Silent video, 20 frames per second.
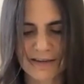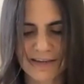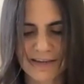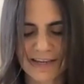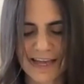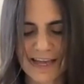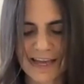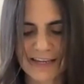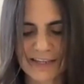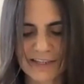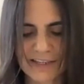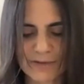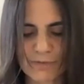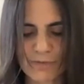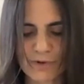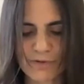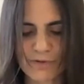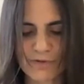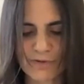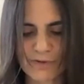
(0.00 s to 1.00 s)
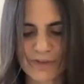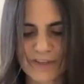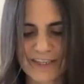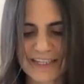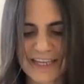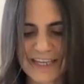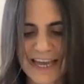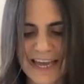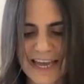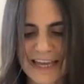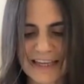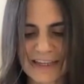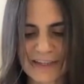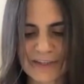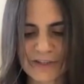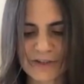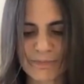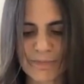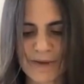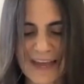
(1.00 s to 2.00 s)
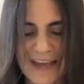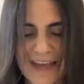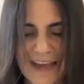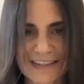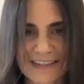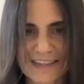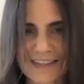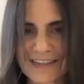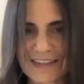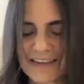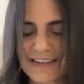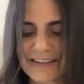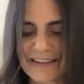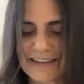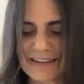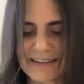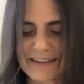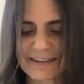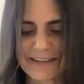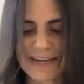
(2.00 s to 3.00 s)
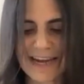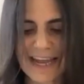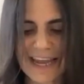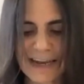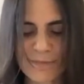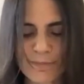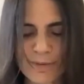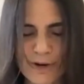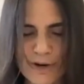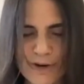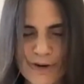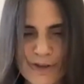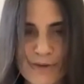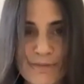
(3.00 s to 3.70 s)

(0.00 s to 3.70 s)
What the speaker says: Again, as you move through the day, as you pass the neighbor,